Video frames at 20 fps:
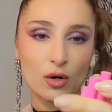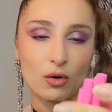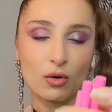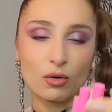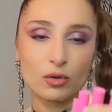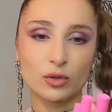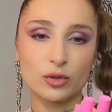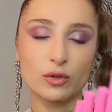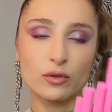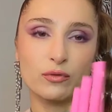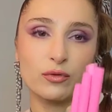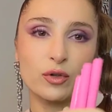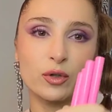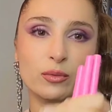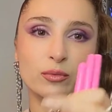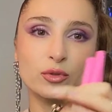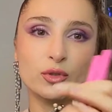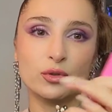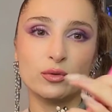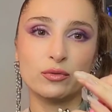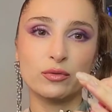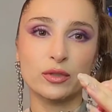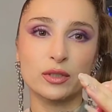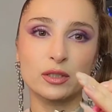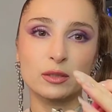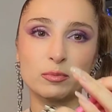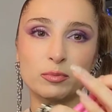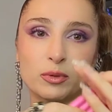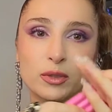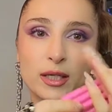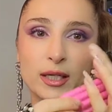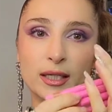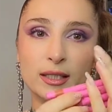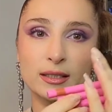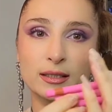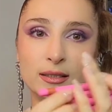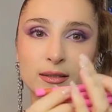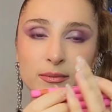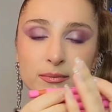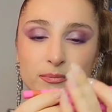also from JUVIA'S
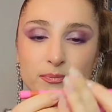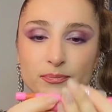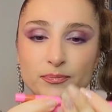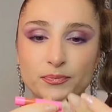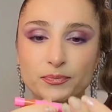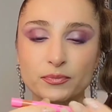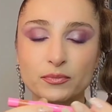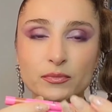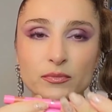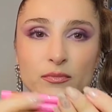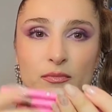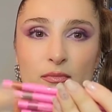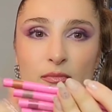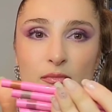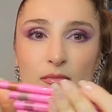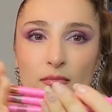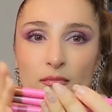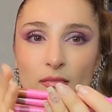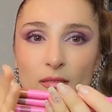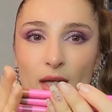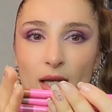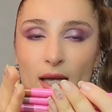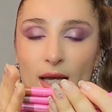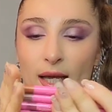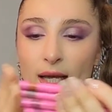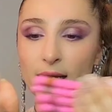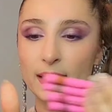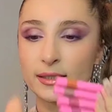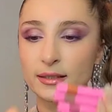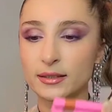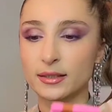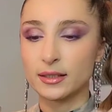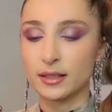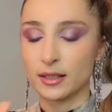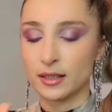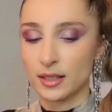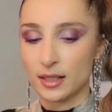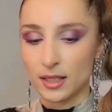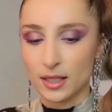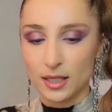Place, and
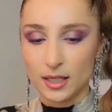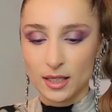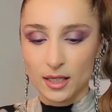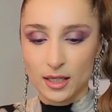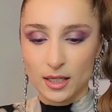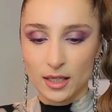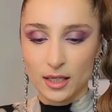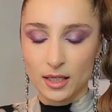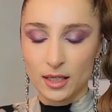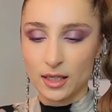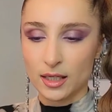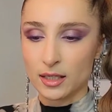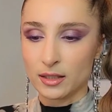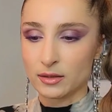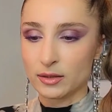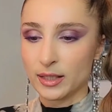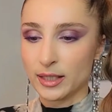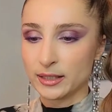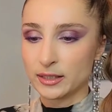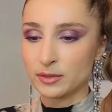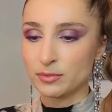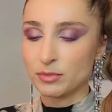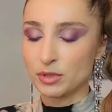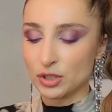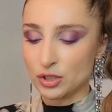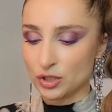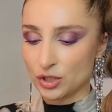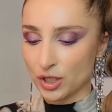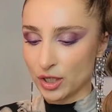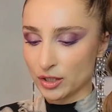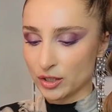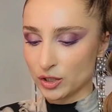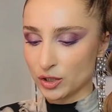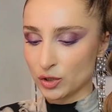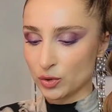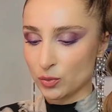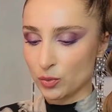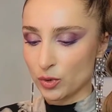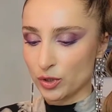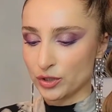let me
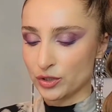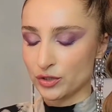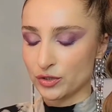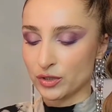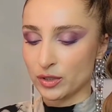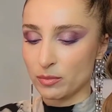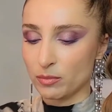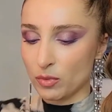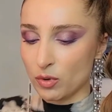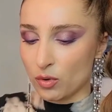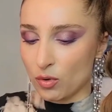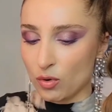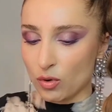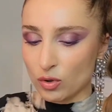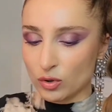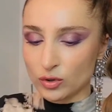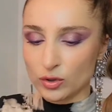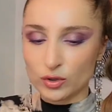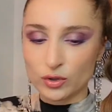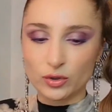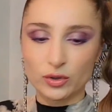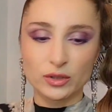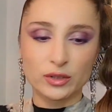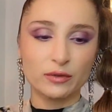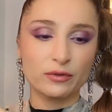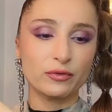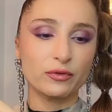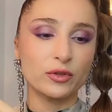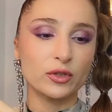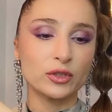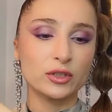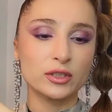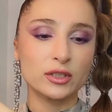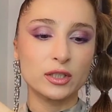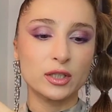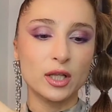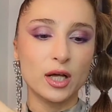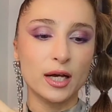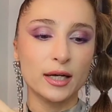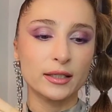just swatch them all. So the first
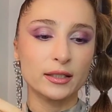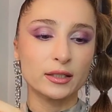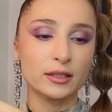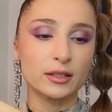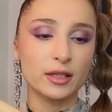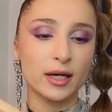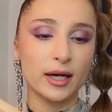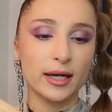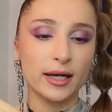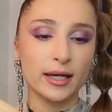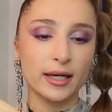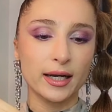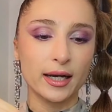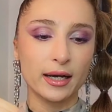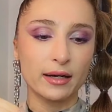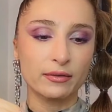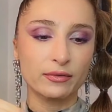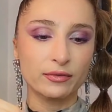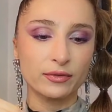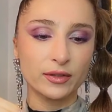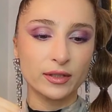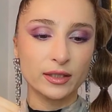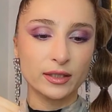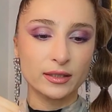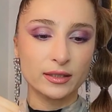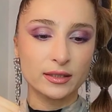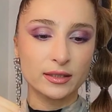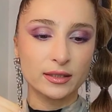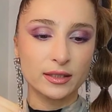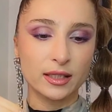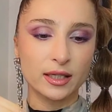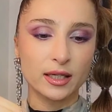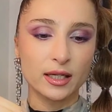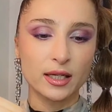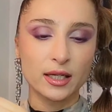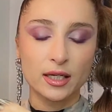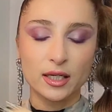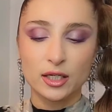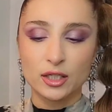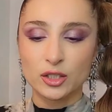liner I have, it's
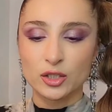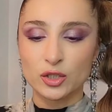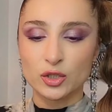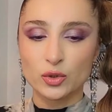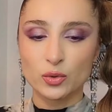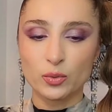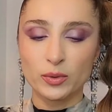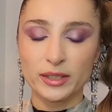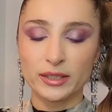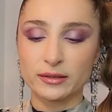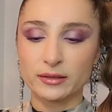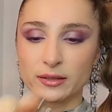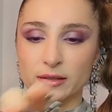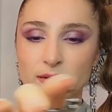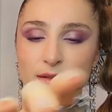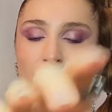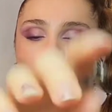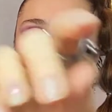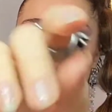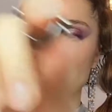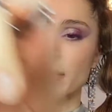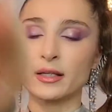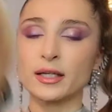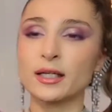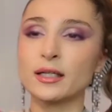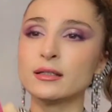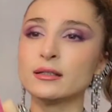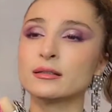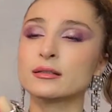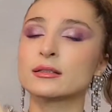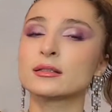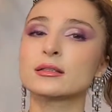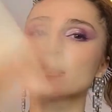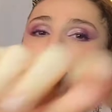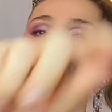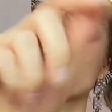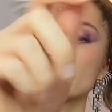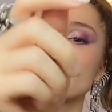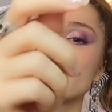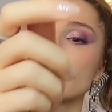Sweet Nothing.
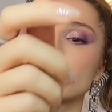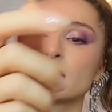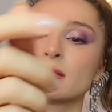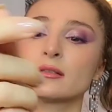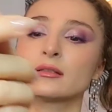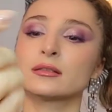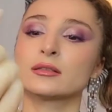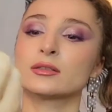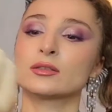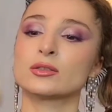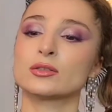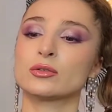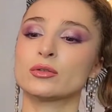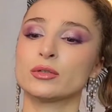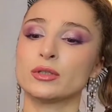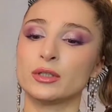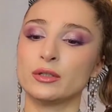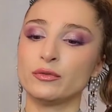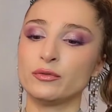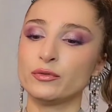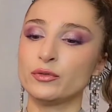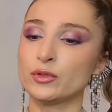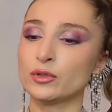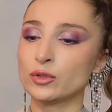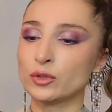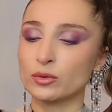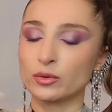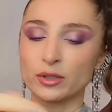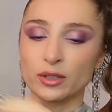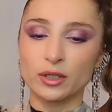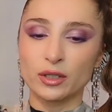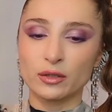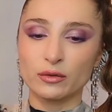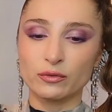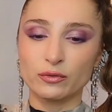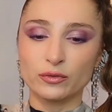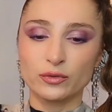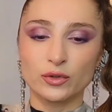So if you're looking